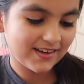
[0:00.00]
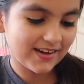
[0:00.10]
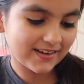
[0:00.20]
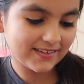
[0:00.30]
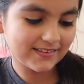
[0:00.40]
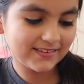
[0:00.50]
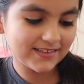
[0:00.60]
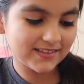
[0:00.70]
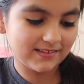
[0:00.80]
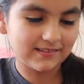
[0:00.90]
I can literally
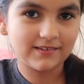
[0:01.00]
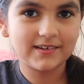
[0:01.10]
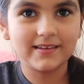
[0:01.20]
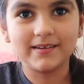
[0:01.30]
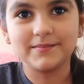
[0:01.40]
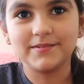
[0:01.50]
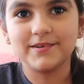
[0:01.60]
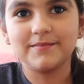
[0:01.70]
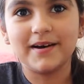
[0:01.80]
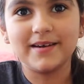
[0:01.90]
just look and then
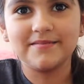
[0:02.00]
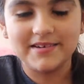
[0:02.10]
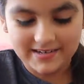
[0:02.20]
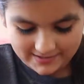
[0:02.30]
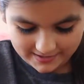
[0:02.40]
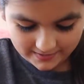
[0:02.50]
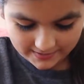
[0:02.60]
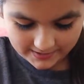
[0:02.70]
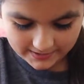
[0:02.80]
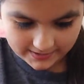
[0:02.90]
boom, I immediately know
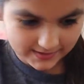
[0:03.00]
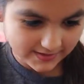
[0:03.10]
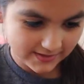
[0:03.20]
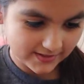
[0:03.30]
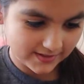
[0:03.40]
what it is.